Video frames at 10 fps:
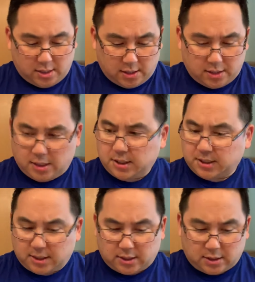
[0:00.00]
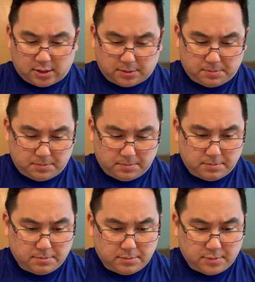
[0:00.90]
These
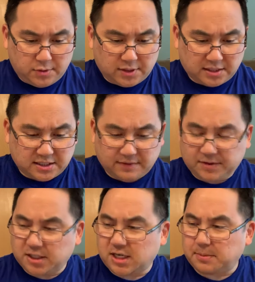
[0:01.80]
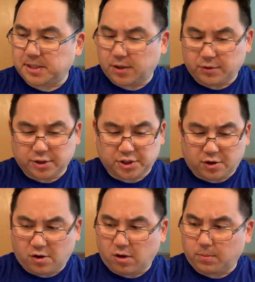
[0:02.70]
2017 Topps Heritage, the
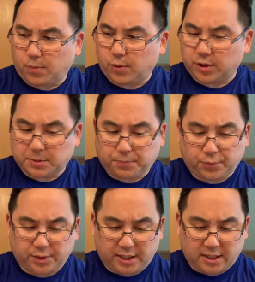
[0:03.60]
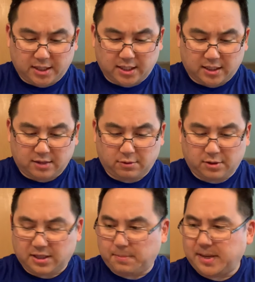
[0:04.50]
cardboard is pretty thick.
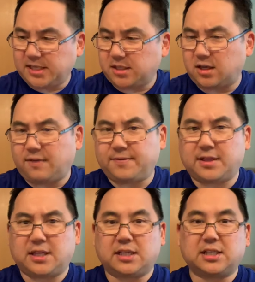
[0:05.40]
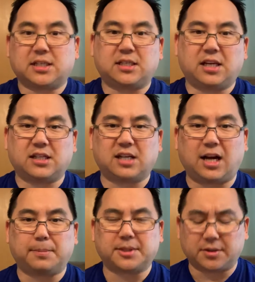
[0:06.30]
They base it off the 68
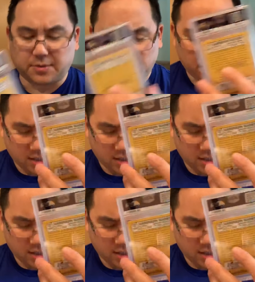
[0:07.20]
Topps, so